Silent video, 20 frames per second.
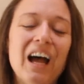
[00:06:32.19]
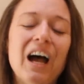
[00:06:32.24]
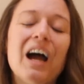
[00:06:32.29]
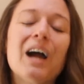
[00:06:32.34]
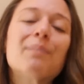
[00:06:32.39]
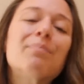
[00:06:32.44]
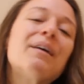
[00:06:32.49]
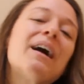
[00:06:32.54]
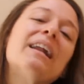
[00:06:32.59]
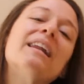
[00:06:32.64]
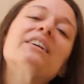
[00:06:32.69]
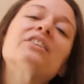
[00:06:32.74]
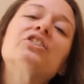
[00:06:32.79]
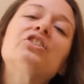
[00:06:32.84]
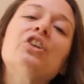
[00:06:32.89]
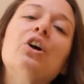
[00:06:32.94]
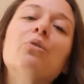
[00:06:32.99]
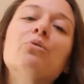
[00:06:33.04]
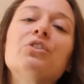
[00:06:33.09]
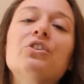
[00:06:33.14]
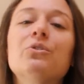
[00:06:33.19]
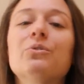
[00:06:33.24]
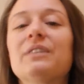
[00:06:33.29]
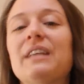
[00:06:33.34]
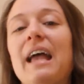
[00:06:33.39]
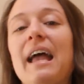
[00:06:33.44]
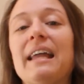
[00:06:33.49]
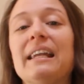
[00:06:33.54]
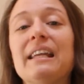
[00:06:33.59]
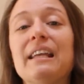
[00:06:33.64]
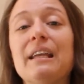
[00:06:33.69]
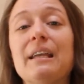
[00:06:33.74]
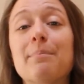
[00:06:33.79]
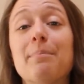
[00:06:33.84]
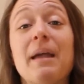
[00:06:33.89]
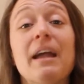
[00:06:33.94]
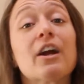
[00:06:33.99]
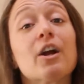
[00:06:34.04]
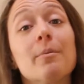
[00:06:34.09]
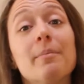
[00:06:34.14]
Our products don't use any
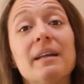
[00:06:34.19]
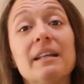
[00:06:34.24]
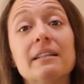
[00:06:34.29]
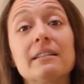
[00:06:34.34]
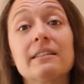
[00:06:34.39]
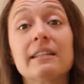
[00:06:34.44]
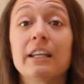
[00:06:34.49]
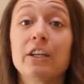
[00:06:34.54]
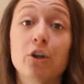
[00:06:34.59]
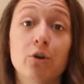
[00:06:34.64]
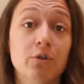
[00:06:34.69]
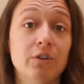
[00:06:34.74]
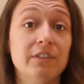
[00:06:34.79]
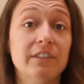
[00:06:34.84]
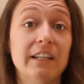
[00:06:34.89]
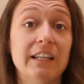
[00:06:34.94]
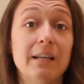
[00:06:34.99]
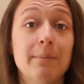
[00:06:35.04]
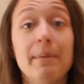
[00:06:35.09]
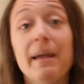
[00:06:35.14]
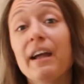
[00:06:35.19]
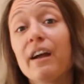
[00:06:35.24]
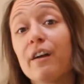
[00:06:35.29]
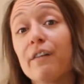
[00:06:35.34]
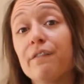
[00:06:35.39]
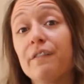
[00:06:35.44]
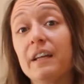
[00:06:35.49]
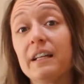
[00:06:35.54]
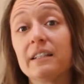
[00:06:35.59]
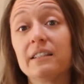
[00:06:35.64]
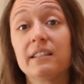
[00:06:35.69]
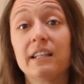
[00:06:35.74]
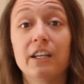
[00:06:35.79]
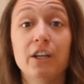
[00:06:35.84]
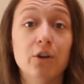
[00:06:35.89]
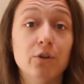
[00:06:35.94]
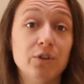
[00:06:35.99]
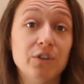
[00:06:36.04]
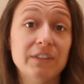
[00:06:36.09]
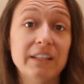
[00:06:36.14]
parabens, they don't use any paraffins, they
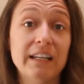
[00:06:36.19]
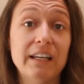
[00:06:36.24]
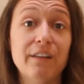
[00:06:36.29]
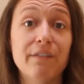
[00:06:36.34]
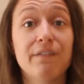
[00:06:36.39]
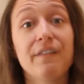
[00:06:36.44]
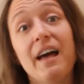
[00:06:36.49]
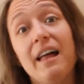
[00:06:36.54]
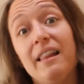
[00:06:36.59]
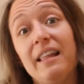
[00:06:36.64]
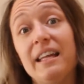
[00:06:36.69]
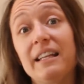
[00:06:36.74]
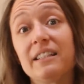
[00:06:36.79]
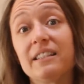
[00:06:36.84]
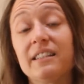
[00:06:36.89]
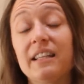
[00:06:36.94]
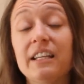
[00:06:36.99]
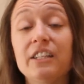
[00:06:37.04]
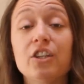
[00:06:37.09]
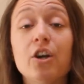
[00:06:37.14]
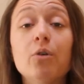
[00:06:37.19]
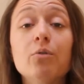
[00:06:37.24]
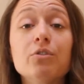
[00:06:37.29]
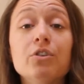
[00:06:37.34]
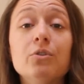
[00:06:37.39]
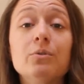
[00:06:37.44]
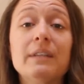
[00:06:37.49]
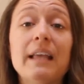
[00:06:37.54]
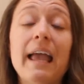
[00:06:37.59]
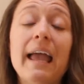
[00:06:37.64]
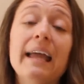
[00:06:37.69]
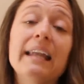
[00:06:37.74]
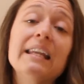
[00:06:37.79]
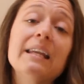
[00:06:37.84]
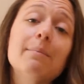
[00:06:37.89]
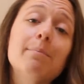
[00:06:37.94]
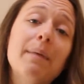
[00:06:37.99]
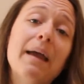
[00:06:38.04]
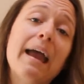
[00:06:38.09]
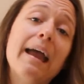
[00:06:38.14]
don't use any phthalates, they don't use
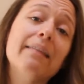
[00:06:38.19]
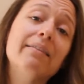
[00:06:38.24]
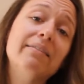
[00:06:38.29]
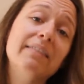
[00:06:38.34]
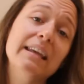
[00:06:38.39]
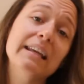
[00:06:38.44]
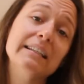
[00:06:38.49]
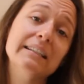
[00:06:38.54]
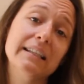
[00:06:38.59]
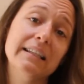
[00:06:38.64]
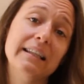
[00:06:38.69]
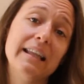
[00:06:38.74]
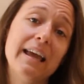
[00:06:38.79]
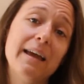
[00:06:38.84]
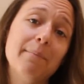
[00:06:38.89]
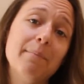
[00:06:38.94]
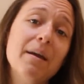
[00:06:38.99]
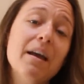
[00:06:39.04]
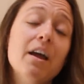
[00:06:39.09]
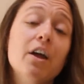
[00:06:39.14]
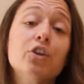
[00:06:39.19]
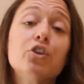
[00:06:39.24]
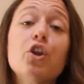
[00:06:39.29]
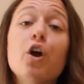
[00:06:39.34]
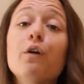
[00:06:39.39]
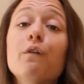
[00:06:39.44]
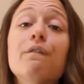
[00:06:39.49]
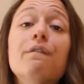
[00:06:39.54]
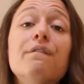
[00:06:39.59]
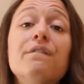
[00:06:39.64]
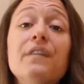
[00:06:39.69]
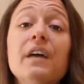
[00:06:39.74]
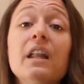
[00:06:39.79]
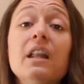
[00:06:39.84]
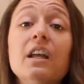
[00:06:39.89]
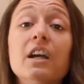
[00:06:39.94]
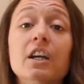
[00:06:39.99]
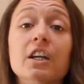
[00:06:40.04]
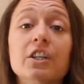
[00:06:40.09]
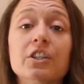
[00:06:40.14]
any bad things in them. No
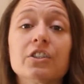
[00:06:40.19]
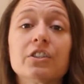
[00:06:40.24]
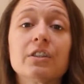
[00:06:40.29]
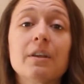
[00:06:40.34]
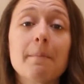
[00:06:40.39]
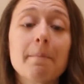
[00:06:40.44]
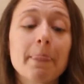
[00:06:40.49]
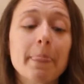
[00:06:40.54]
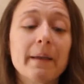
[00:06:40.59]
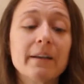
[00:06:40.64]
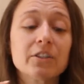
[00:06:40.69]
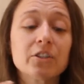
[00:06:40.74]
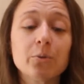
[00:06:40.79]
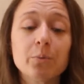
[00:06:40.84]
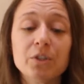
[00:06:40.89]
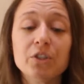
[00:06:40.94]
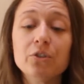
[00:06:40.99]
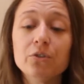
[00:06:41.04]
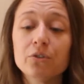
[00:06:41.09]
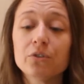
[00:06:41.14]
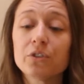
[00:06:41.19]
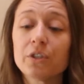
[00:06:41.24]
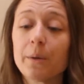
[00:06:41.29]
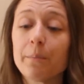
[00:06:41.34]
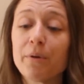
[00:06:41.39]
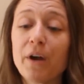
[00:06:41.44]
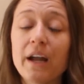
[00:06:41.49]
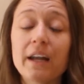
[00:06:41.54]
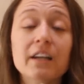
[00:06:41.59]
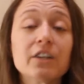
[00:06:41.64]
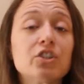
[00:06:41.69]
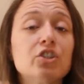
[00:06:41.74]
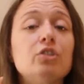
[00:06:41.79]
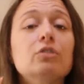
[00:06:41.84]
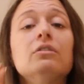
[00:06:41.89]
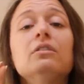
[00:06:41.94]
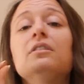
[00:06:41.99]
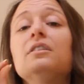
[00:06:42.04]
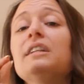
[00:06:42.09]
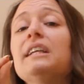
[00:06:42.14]
fillers. So when you use our products, you
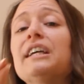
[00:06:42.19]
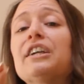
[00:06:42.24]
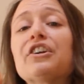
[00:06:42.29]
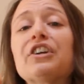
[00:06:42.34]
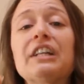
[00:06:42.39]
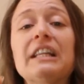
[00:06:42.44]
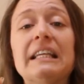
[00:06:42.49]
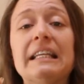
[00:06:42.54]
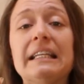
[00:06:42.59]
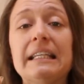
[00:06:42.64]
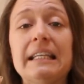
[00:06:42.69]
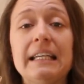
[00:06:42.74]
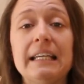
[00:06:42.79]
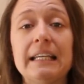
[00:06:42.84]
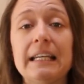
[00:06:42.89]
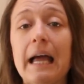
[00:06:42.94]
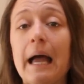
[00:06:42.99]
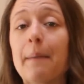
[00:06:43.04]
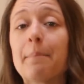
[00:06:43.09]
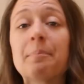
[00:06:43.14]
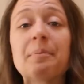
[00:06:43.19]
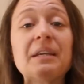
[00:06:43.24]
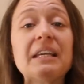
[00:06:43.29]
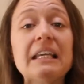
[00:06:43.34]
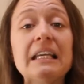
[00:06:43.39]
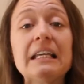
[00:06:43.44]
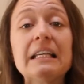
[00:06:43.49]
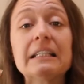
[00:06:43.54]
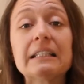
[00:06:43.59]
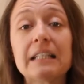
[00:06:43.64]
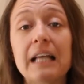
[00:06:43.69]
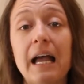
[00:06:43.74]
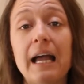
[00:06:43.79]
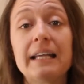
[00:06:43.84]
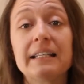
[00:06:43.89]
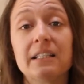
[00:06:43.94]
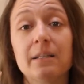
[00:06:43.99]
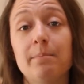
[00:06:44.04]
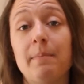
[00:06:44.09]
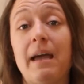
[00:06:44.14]
literally need a
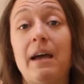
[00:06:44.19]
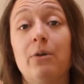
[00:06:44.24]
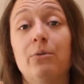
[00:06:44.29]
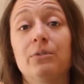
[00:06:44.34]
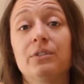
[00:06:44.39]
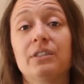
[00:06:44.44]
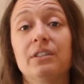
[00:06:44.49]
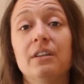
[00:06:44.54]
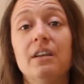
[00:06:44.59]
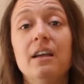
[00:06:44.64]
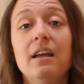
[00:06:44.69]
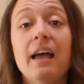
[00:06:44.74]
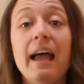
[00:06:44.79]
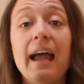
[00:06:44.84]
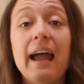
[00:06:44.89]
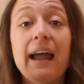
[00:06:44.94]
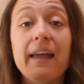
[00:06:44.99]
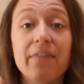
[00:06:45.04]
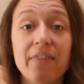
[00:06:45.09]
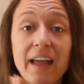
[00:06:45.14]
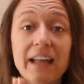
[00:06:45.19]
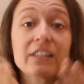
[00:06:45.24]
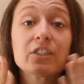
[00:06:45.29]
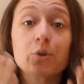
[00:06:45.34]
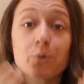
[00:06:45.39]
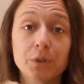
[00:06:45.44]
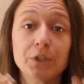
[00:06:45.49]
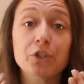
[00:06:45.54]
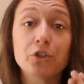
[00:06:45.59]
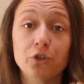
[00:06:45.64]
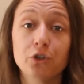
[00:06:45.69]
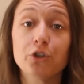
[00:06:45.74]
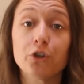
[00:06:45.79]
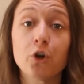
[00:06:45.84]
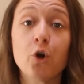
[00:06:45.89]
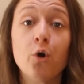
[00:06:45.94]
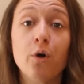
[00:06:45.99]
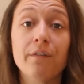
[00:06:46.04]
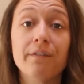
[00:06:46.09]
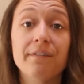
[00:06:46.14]
pea-sized amount and that's going to do your
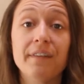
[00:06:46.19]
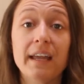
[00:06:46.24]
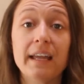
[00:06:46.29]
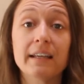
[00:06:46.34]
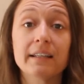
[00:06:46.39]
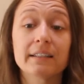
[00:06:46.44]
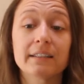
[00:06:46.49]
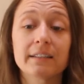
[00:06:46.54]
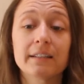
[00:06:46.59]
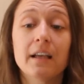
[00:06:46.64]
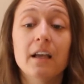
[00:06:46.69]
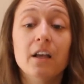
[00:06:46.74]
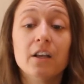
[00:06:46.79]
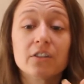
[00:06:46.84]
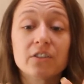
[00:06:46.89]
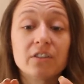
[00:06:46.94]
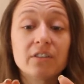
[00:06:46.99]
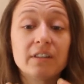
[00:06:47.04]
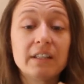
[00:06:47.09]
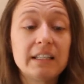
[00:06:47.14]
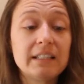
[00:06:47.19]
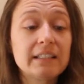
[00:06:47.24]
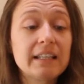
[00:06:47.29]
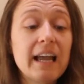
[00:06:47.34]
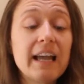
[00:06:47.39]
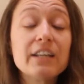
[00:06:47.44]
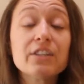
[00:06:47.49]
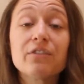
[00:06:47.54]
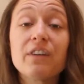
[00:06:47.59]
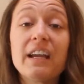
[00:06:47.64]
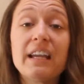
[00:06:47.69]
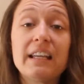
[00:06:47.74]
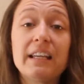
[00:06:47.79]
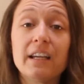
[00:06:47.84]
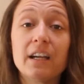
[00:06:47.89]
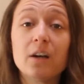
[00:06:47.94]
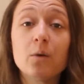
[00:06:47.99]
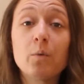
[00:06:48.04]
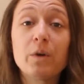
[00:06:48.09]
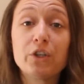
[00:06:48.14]
whole face. So these guys right
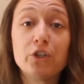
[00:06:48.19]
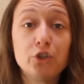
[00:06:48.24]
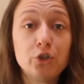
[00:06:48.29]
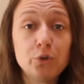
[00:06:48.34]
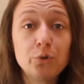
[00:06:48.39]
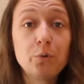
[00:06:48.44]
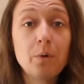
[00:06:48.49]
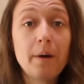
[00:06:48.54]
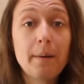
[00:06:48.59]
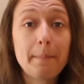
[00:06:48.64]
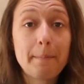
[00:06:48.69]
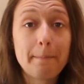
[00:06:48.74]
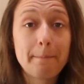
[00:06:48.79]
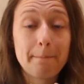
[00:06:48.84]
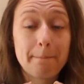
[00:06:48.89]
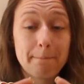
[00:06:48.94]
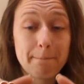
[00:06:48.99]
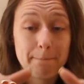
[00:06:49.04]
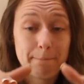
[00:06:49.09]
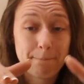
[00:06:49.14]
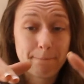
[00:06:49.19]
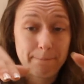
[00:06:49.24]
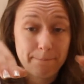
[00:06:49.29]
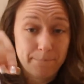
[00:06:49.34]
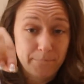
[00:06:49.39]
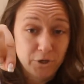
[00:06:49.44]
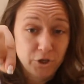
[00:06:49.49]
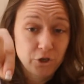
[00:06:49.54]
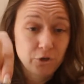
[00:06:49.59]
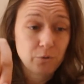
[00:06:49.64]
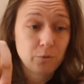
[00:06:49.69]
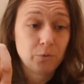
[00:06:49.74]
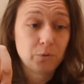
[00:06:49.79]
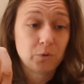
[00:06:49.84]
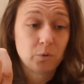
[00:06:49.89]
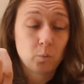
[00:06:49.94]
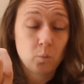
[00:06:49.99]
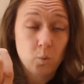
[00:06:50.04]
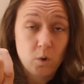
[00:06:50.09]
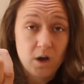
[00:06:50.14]
here, when you
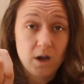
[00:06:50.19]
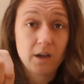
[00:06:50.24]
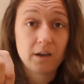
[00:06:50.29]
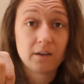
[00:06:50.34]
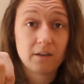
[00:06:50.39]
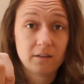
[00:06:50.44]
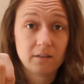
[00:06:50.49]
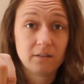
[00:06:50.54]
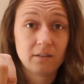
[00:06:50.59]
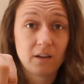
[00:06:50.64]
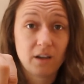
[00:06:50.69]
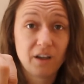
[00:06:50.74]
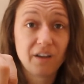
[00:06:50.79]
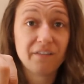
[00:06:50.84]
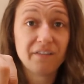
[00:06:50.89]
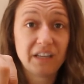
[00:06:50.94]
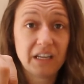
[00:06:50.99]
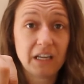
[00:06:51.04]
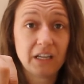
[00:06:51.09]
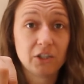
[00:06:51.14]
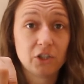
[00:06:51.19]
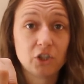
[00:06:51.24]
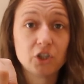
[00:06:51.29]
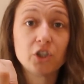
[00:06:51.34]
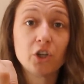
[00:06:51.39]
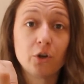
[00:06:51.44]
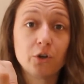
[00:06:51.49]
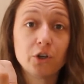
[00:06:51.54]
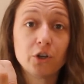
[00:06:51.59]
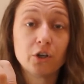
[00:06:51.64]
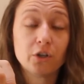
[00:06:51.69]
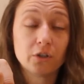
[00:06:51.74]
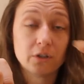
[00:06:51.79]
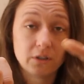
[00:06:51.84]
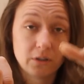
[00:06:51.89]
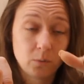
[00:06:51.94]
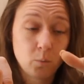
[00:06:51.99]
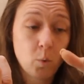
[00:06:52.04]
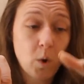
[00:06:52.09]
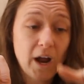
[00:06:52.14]
use one of each. So you're
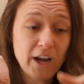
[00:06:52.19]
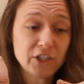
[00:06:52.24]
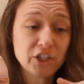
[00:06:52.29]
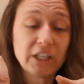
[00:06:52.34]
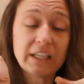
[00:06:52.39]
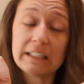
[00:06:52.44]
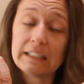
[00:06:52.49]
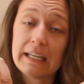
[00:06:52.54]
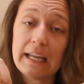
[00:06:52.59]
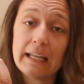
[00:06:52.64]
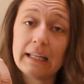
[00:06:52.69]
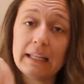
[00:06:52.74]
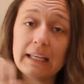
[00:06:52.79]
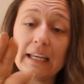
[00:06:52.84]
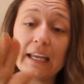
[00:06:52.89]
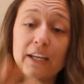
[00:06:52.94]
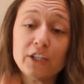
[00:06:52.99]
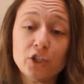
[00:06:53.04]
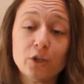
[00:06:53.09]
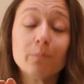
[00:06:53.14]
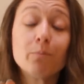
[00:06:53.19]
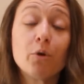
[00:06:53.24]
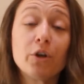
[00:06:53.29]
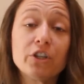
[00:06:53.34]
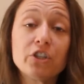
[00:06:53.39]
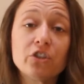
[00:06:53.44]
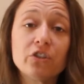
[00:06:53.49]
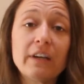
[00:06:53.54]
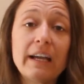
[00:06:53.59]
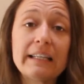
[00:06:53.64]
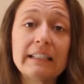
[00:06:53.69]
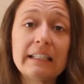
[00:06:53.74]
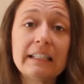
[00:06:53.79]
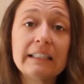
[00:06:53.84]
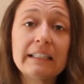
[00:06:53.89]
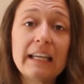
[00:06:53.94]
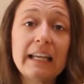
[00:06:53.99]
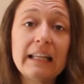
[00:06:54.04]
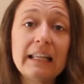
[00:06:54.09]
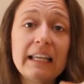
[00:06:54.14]
washing daily and you're moisturizing
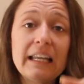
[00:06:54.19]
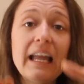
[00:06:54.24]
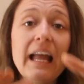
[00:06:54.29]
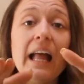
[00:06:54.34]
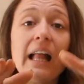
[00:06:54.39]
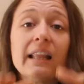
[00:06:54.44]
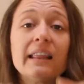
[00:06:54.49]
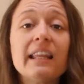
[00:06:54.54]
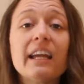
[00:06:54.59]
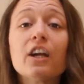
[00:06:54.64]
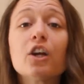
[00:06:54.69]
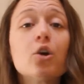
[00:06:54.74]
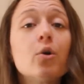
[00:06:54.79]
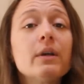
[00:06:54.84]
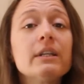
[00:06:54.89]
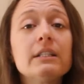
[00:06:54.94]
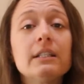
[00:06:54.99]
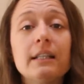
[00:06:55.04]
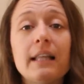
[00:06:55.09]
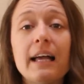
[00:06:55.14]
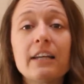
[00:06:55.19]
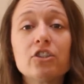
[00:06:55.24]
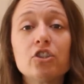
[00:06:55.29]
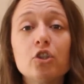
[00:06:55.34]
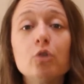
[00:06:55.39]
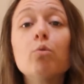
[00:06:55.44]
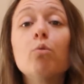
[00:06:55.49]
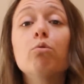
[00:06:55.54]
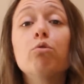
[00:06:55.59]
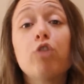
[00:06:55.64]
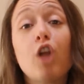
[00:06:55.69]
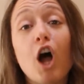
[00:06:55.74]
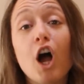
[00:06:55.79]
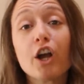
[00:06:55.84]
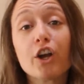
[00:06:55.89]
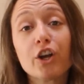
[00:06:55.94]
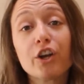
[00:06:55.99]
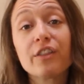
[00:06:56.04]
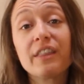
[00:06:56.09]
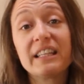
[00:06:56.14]
daily. They're going to last you
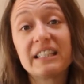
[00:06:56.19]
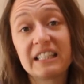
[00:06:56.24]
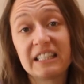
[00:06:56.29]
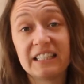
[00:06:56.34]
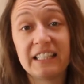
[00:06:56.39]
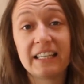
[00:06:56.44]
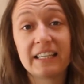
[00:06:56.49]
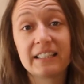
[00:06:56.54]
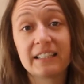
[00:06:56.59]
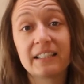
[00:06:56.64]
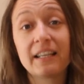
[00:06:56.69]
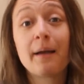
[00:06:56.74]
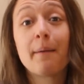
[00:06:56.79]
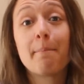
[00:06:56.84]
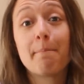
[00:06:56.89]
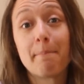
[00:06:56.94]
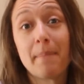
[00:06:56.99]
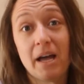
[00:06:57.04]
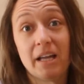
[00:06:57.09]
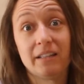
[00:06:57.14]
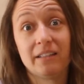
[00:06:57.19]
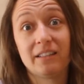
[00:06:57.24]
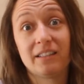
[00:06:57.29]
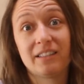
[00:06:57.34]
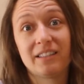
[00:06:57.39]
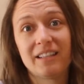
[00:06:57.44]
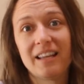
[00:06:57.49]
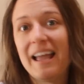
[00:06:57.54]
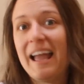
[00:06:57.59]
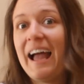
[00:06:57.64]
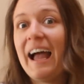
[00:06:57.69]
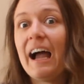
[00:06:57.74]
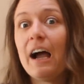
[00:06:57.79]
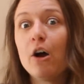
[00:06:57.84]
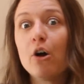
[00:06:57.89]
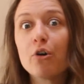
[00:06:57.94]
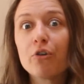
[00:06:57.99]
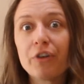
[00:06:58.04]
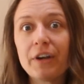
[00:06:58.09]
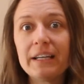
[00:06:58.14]
longer than six months.
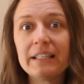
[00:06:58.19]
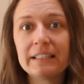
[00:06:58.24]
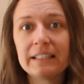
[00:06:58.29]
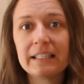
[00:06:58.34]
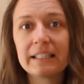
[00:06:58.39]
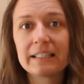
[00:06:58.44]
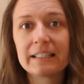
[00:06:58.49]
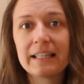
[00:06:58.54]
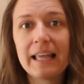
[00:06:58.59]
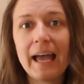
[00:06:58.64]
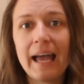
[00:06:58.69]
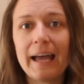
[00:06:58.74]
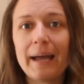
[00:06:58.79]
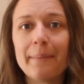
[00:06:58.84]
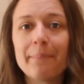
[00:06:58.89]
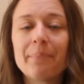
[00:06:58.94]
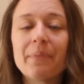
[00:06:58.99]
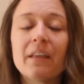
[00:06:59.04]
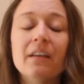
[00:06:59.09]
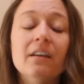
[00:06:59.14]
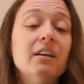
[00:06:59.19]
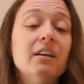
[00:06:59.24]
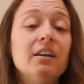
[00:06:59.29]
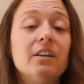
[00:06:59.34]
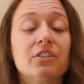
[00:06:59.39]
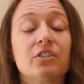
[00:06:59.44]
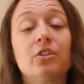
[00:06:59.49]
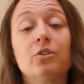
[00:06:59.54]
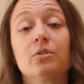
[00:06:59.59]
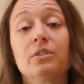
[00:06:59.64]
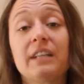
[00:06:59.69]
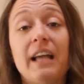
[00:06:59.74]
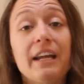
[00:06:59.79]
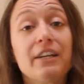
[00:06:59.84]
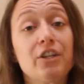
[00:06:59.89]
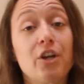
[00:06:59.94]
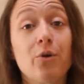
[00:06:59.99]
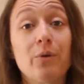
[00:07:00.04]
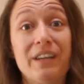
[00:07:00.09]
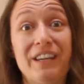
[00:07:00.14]
How crazy is that? So
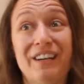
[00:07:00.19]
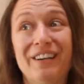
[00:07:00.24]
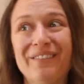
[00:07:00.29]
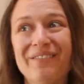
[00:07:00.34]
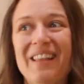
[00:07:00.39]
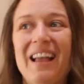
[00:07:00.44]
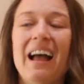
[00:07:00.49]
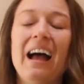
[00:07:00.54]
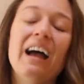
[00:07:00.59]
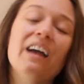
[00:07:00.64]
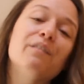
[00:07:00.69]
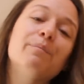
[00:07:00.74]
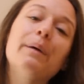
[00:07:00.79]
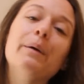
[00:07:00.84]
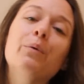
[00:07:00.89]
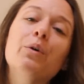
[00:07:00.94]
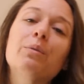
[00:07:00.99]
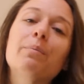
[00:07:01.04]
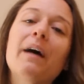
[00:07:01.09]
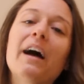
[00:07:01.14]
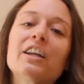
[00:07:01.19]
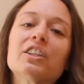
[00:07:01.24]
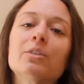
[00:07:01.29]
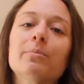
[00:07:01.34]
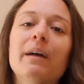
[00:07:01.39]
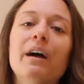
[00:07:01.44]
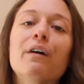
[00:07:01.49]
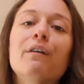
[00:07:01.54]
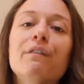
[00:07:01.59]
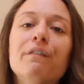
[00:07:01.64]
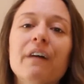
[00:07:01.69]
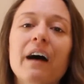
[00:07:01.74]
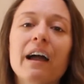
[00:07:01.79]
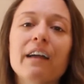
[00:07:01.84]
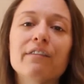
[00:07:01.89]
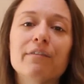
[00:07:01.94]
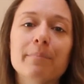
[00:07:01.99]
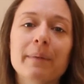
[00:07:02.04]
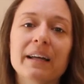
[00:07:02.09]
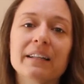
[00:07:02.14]
side note here, I've been with Posh about
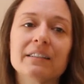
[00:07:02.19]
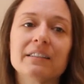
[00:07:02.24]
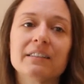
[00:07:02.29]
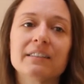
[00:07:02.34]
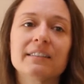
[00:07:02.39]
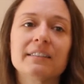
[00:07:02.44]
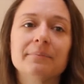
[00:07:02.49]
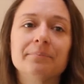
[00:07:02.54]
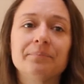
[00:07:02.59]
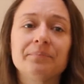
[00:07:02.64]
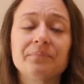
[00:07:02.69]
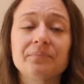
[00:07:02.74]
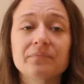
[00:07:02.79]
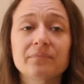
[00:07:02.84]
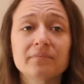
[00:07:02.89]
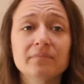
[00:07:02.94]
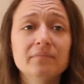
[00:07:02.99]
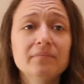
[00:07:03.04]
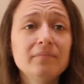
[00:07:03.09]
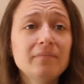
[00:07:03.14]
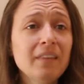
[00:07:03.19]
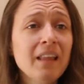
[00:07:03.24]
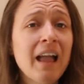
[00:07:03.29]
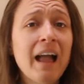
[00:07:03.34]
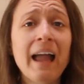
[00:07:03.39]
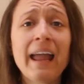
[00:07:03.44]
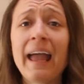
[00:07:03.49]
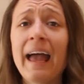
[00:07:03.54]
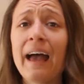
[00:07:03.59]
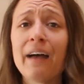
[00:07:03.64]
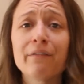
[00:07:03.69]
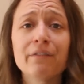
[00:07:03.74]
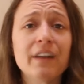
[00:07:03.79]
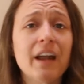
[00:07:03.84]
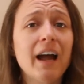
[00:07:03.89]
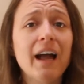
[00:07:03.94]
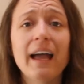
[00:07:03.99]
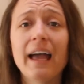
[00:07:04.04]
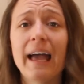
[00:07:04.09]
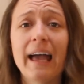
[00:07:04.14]
five months. I have
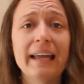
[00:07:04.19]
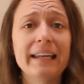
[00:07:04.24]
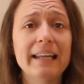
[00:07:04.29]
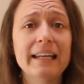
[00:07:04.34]
not had